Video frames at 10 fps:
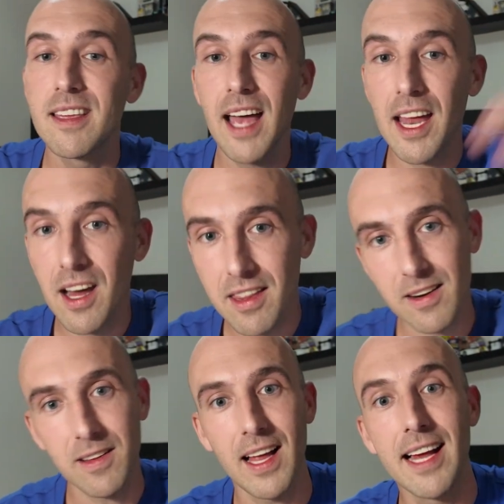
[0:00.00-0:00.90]
10 other
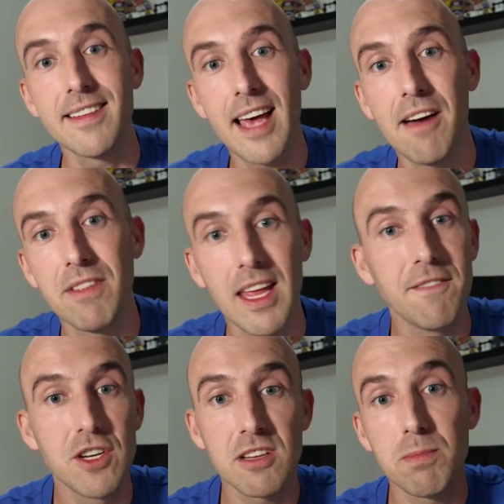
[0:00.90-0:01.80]
clients have, and
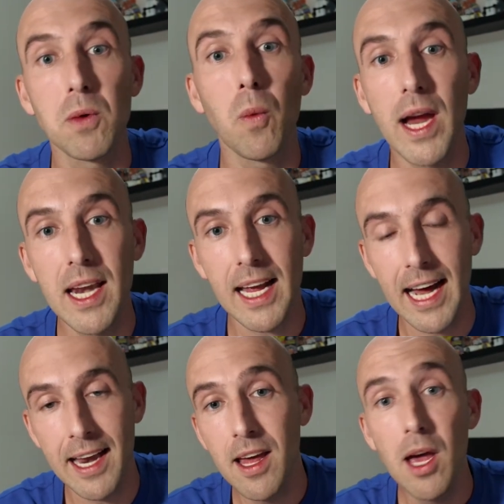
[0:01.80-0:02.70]
they've just been waiting on,